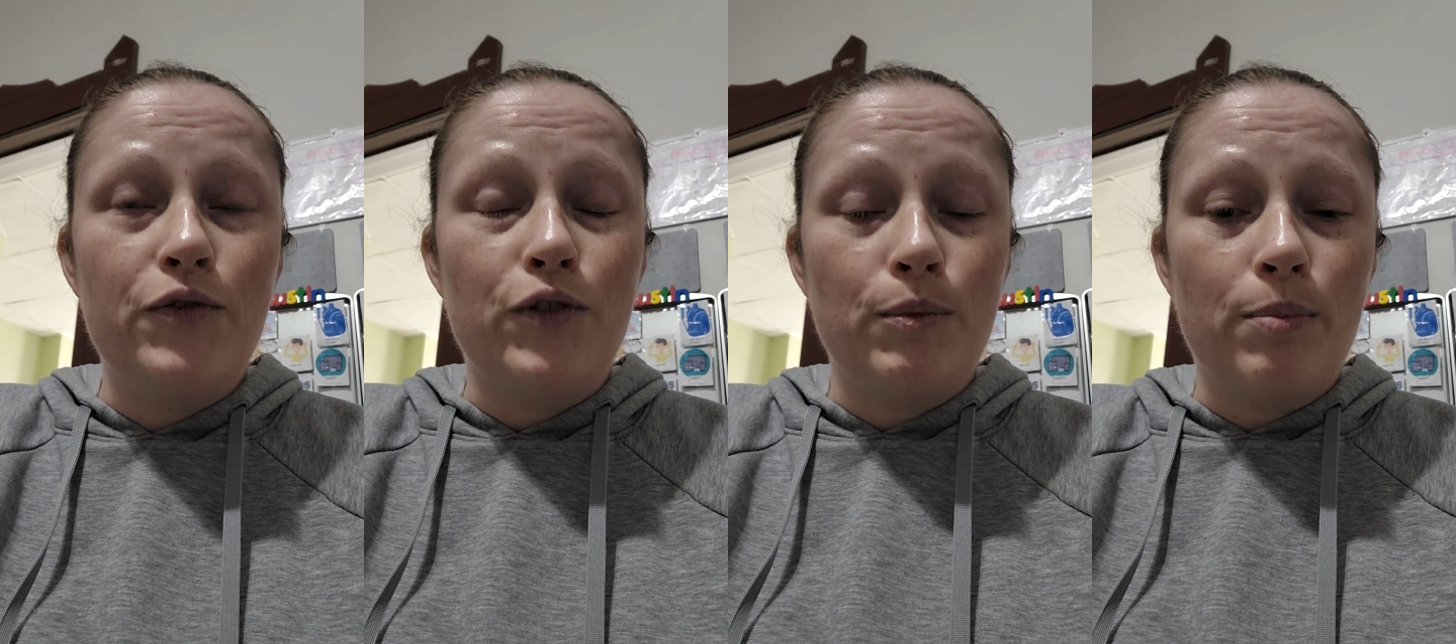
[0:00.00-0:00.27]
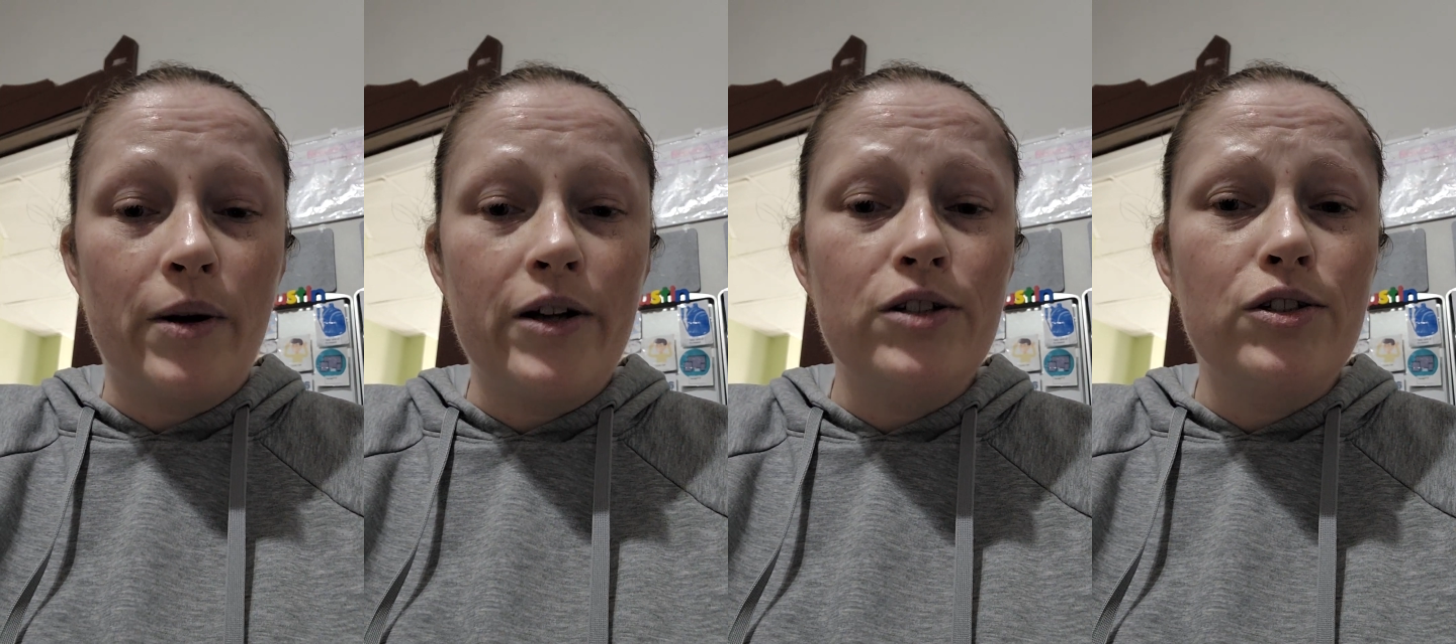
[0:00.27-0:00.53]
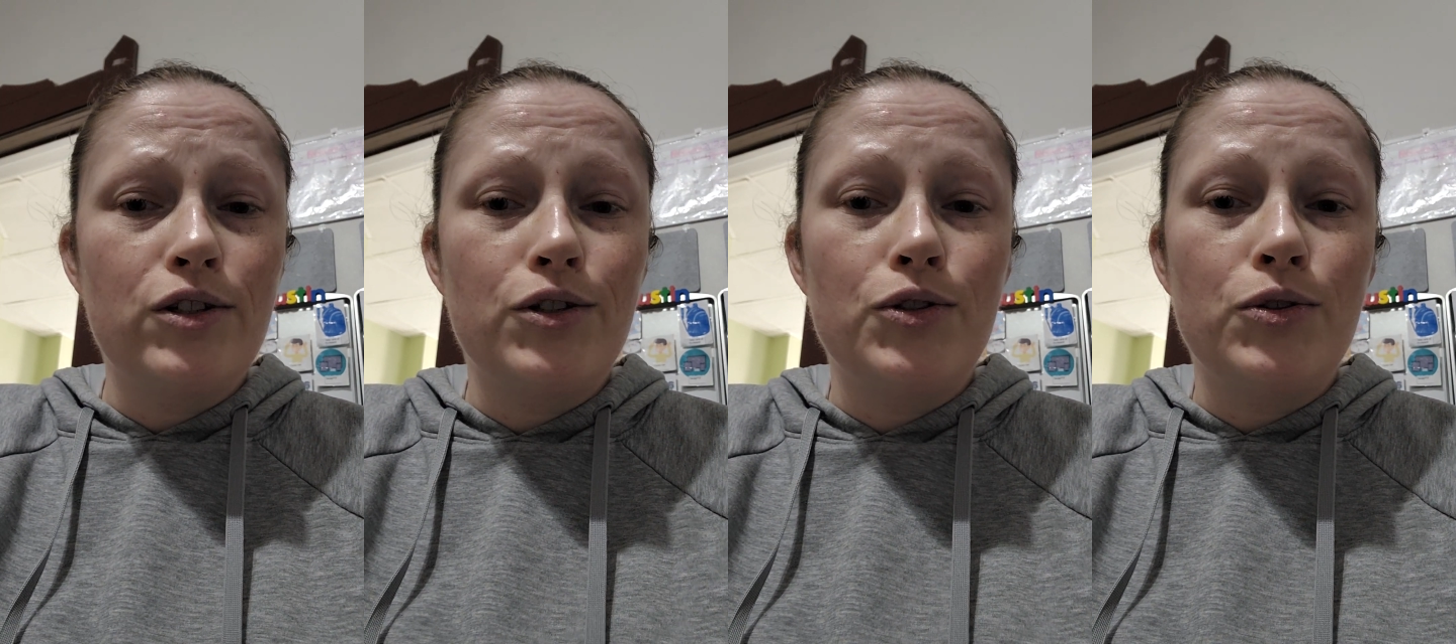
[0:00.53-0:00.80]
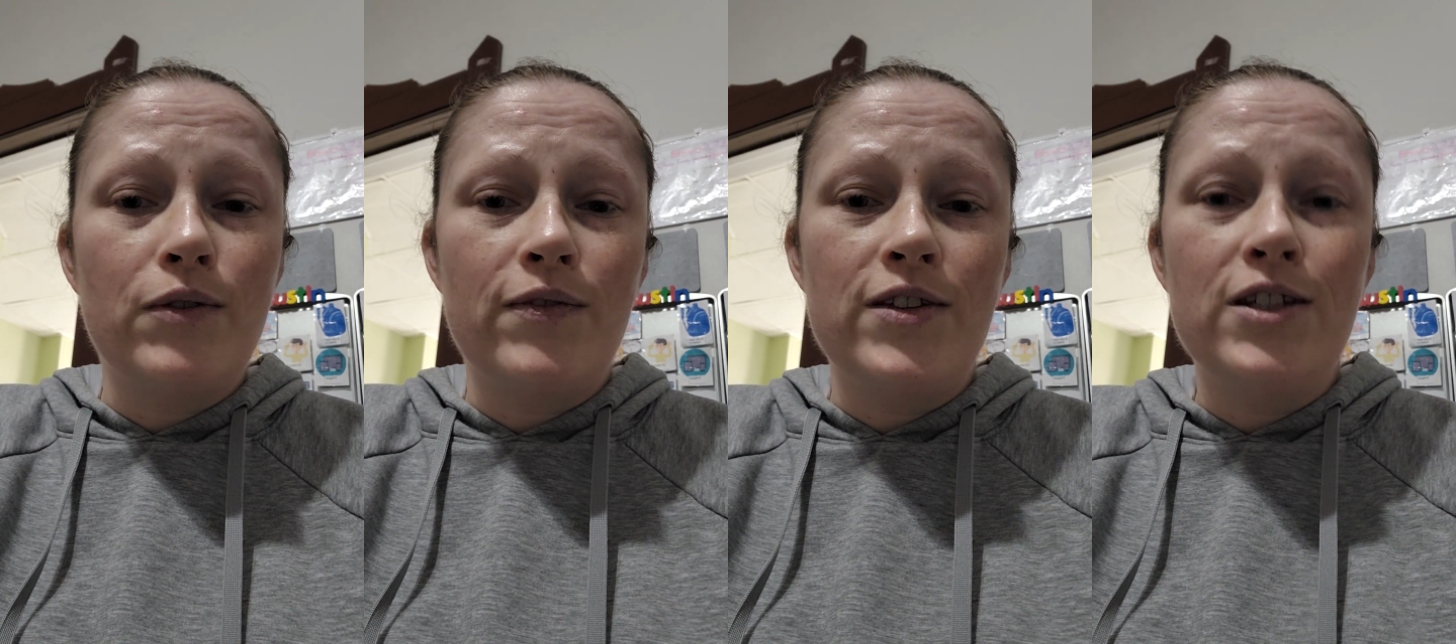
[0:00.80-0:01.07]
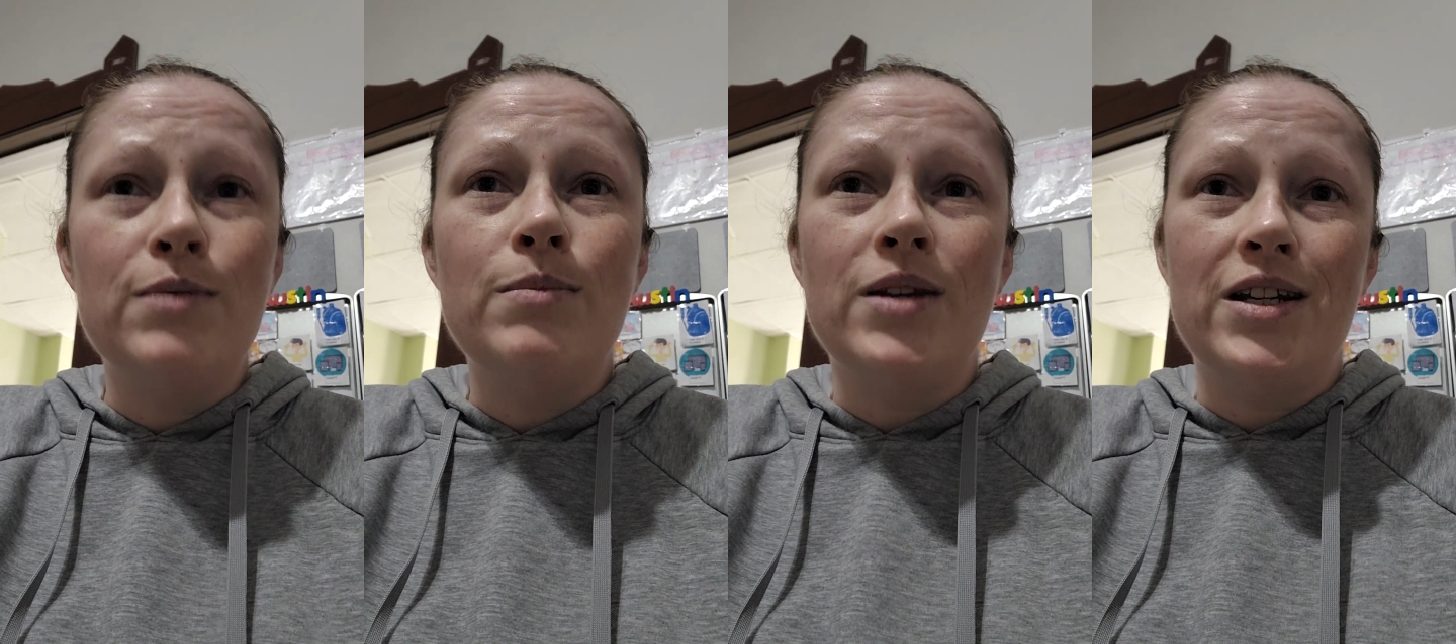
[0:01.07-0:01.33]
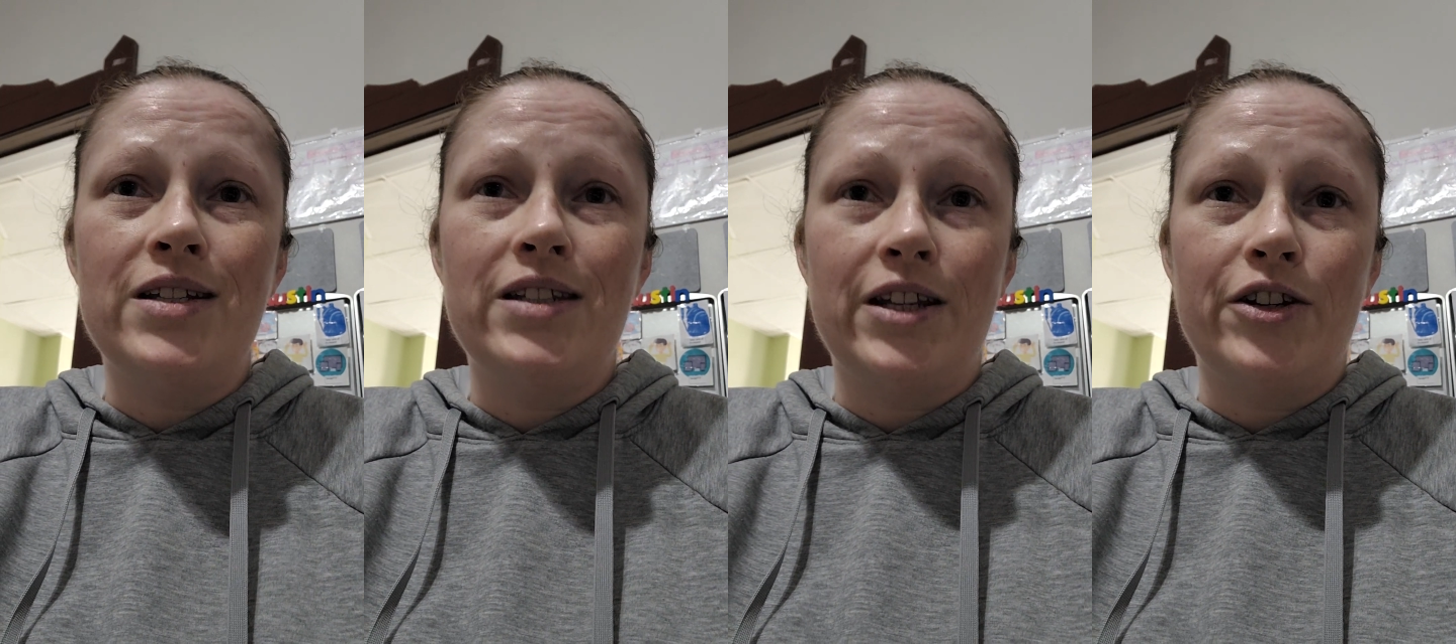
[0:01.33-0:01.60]
for part 2 of this
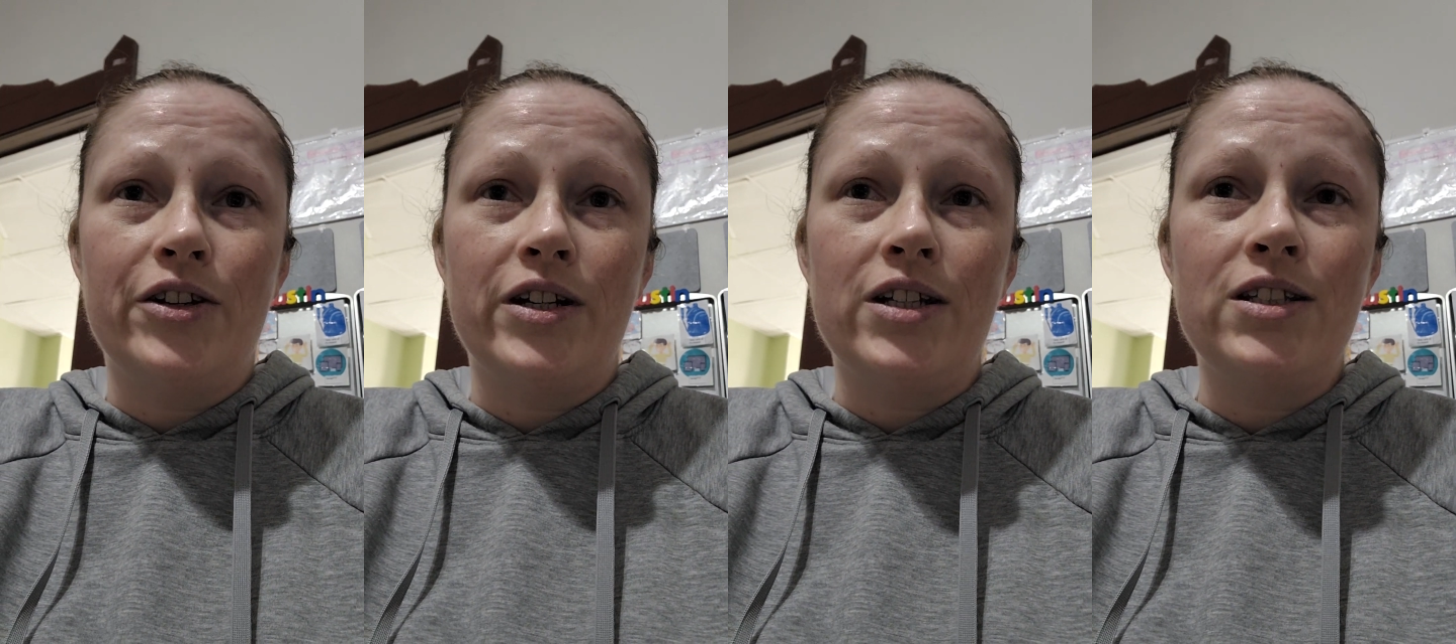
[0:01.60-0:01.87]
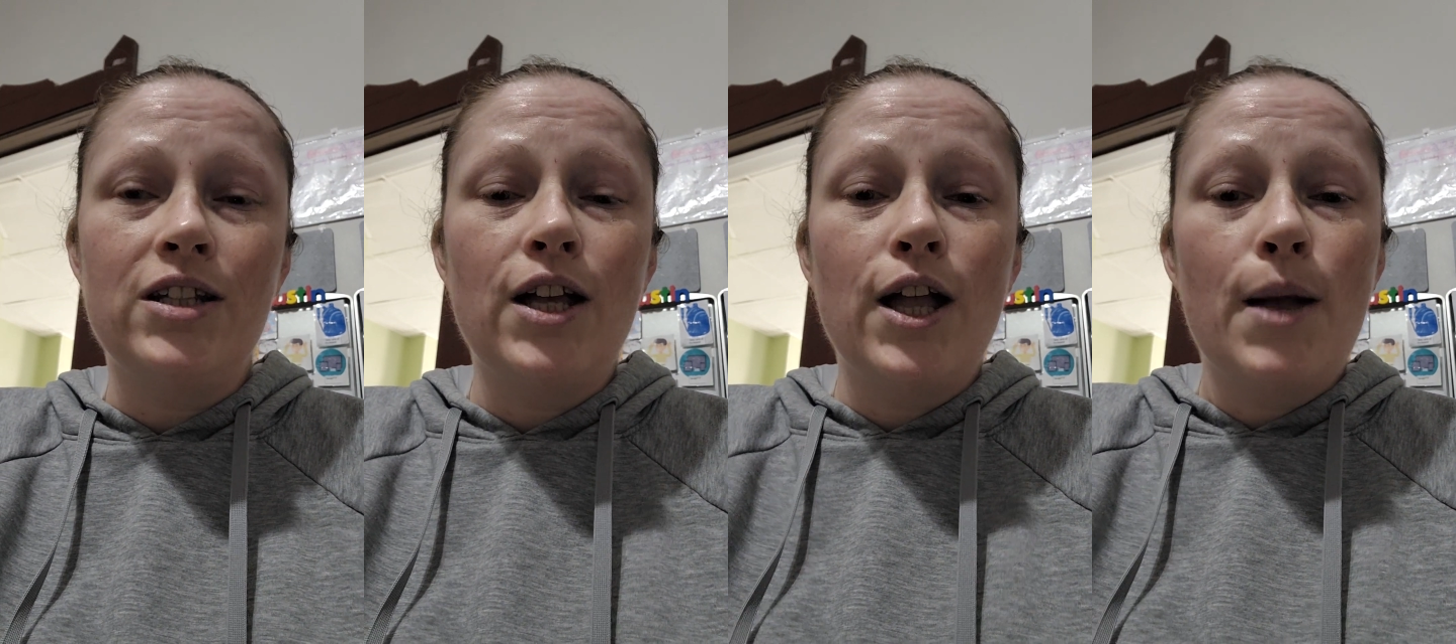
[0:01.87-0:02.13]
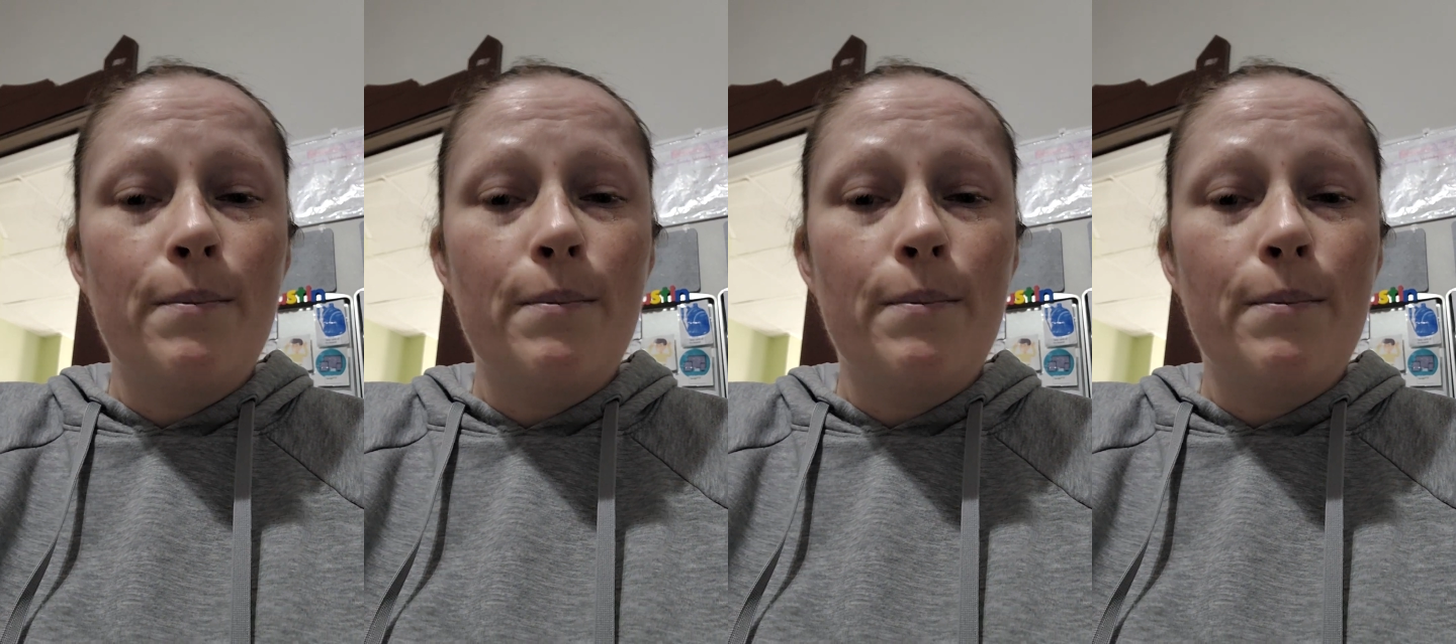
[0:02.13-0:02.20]
miniseries.